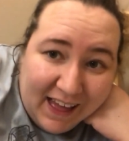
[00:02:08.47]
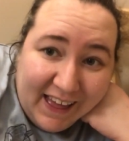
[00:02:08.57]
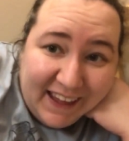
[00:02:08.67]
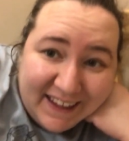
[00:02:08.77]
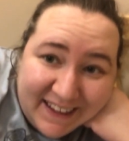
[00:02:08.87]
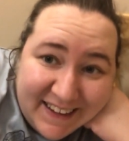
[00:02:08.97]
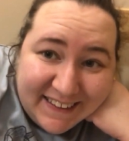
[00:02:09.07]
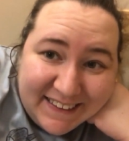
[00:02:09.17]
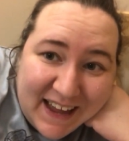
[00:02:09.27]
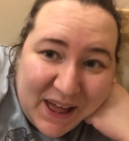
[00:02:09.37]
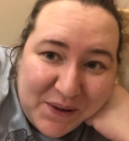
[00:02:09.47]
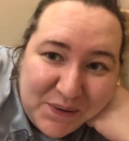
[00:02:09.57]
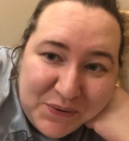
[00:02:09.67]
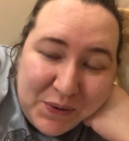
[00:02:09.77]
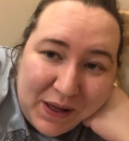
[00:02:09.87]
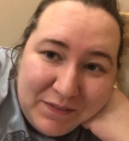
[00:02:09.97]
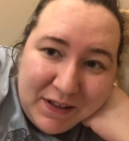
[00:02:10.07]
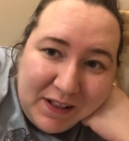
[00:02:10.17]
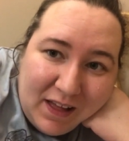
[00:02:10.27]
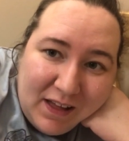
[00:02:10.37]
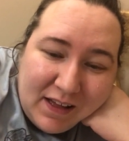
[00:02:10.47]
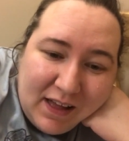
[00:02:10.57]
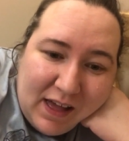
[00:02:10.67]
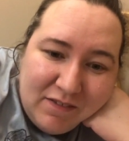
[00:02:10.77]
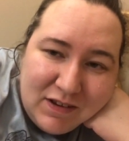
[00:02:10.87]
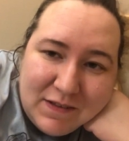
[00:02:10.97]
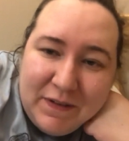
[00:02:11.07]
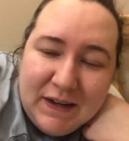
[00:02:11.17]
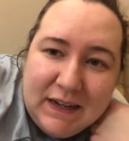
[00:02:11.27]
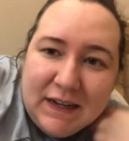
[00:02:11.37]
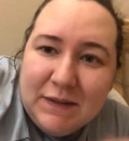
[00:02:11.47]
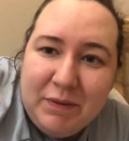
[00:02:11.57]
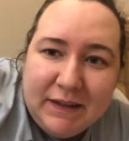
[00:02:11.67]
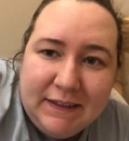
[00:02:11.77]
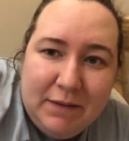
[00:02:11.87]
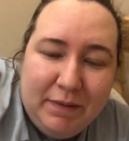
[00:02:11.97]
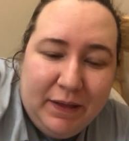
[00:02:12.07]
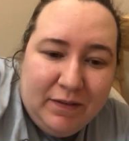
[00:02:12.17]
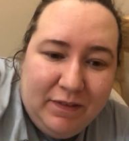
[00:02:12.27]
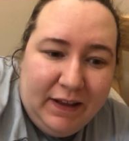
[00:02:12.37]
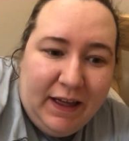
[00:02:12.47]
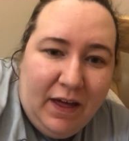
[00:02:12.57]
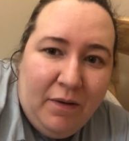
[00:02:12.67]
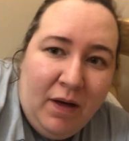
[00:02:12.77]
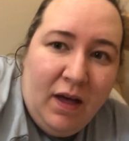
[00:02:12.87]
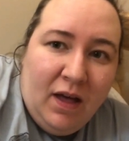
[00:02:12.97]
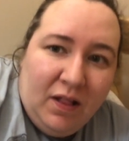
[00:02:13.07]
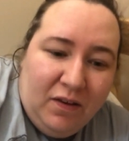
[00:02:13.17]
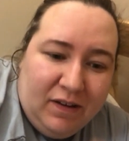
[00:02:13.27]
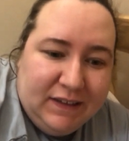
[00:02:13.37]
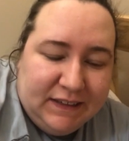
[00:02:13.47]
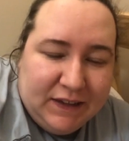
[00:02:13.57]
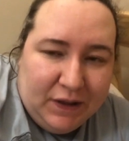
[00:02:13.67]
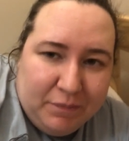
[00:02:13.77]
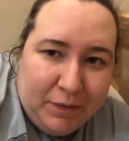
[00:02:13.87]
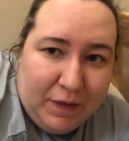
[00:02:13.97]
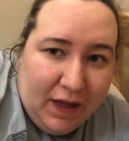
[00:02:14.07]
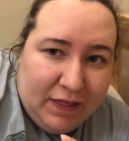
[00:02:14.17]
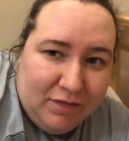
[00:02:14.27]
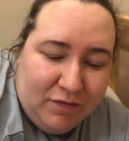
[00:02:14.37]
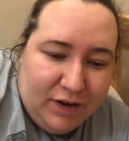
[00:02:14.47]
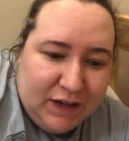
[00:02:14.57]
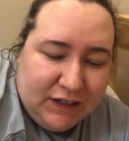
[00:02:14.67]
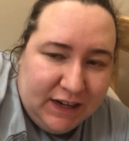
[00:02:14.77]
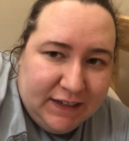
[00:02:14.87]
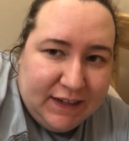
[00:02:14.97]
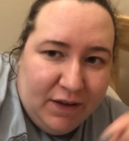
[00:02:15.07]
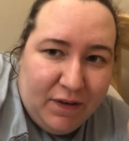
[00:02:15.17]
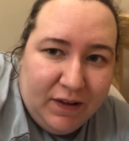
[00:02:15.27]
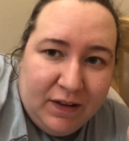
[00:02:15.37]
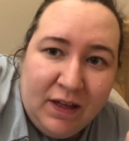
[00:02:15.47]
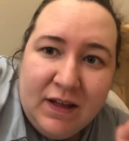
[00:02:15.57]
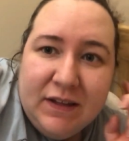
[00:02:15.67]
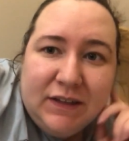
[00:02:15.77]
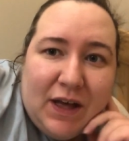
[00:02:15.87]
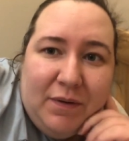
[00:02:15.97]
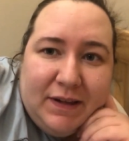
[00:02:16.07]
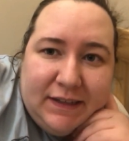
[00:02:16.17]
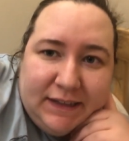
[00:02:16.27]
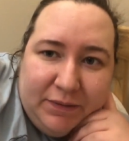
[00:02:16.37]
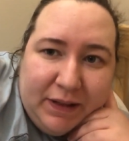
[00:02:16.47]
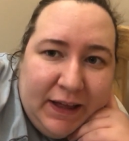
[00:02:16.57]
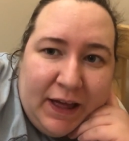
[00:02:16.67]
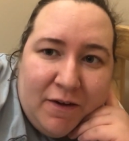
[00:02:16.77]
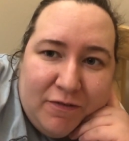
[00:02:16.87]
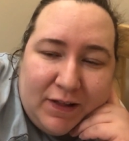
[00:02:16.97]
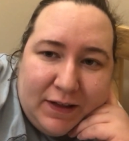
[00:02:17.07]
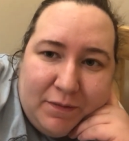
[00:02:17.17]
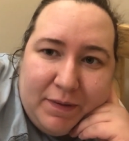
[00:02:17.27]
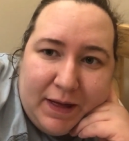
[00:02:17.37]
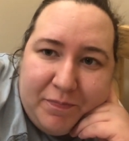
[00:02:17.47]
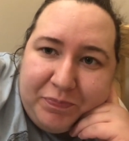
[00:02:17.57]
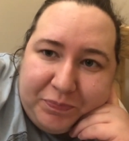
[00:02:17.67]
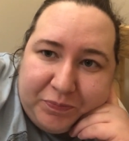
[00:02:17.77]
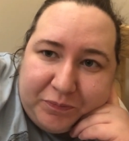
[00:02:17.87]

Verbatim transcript: Hi, it is now 12 o'clock. I've just finished expressing the milk for Leo. Lawrence is going to put that in the fridge and he's now gone to go and sit with Leo for a little bit